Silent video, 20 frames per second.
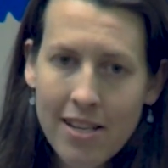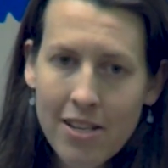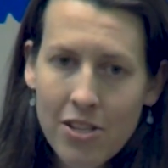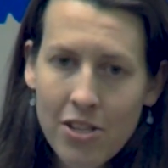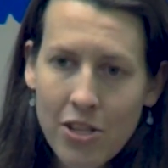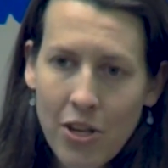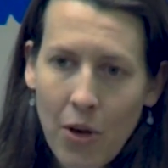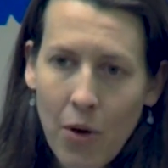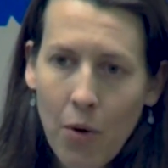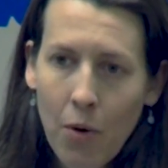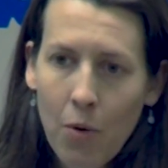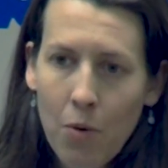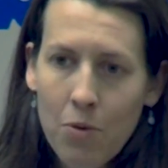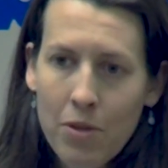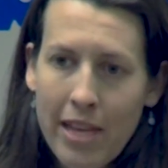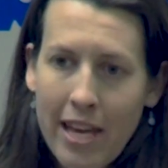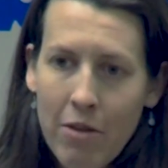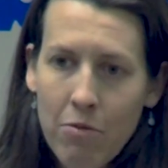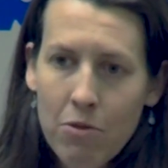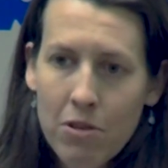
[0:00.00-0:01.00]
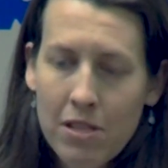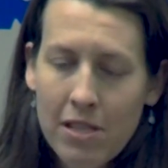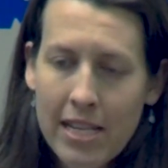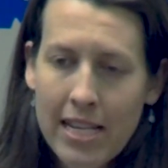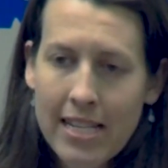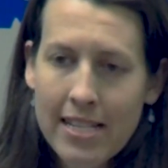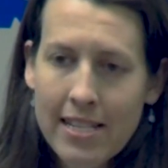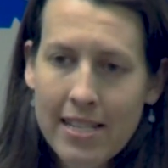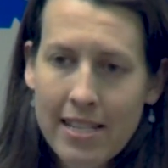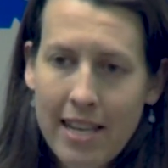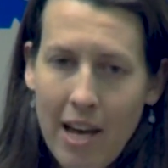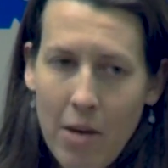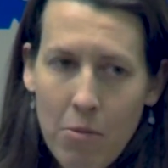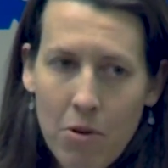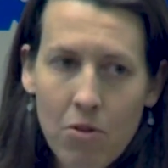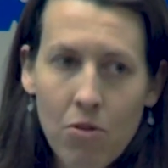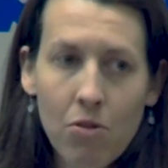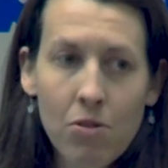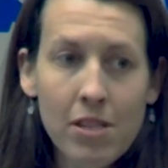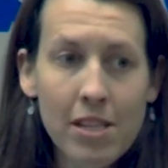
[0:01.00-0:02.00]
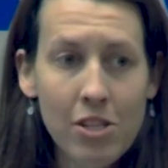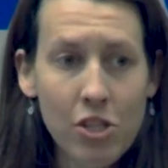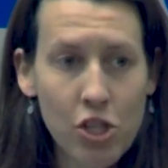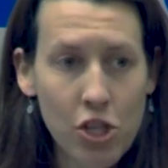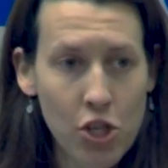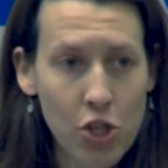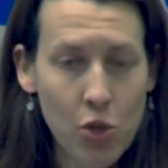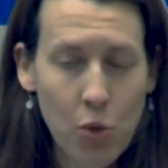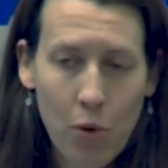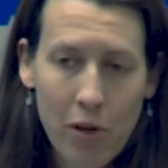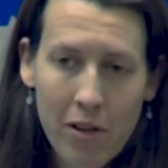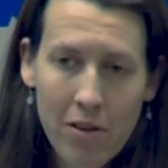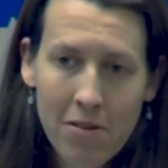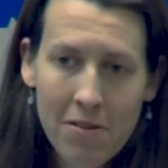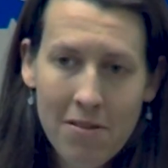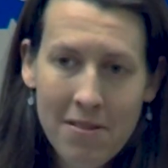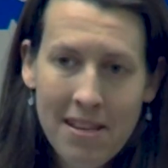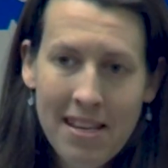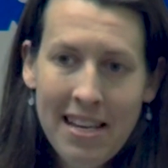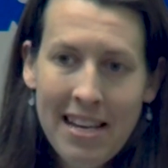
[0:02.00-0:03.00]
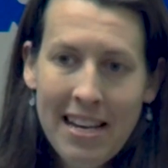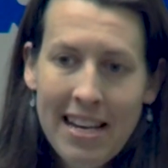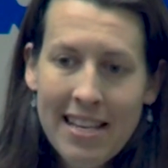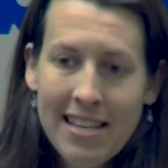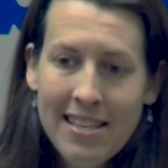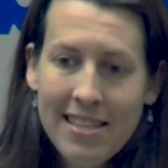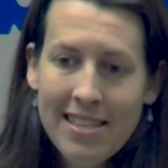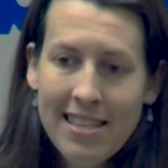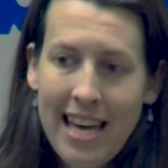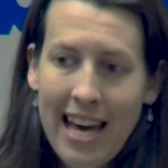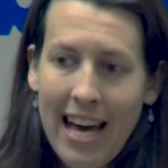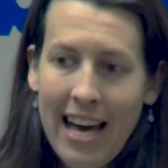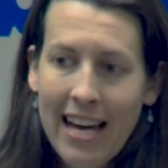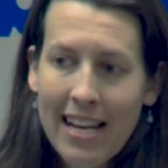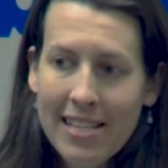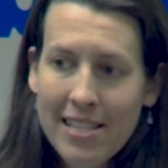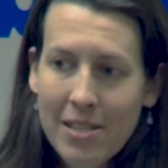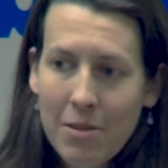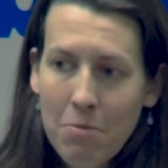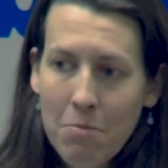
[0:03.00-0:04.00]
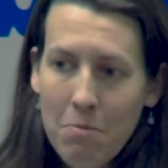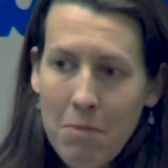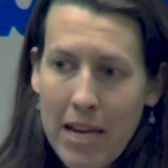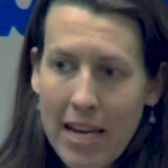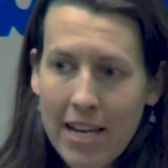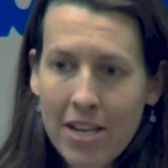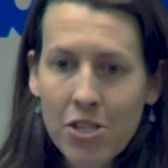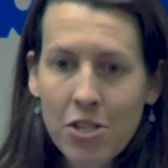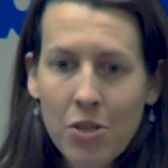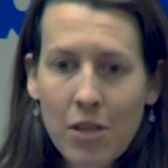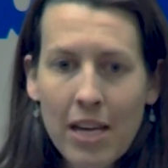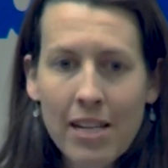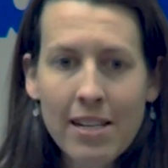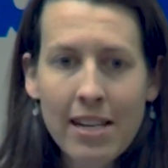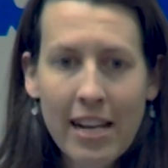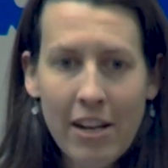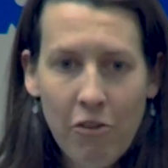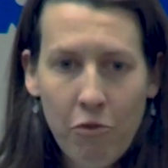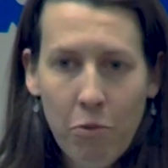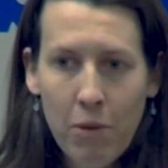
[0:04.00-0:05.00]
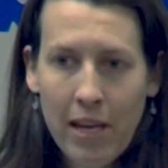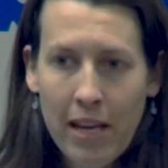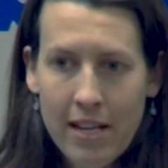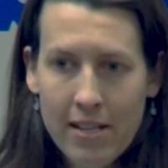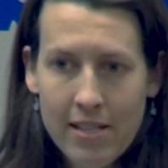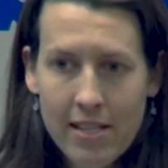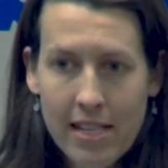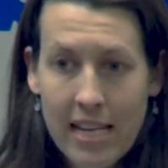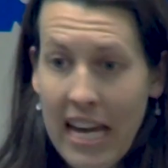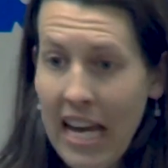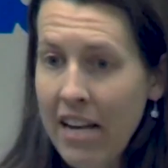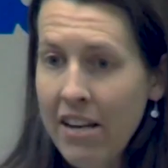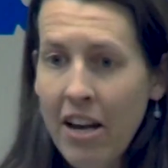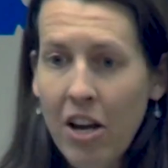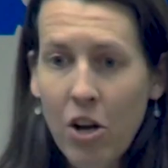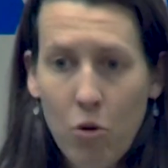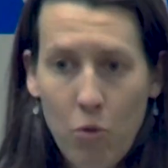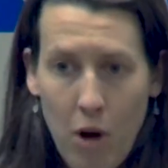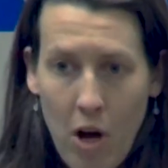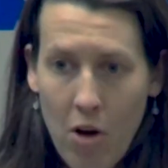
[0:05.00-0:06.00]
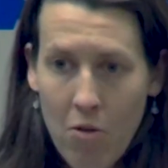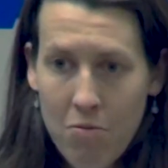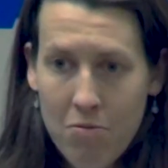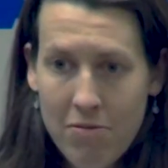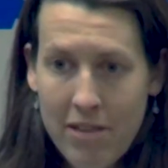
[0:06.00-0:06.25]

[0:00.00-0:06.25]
So they release chemicals into the soil that make it so that native plants cannot grow.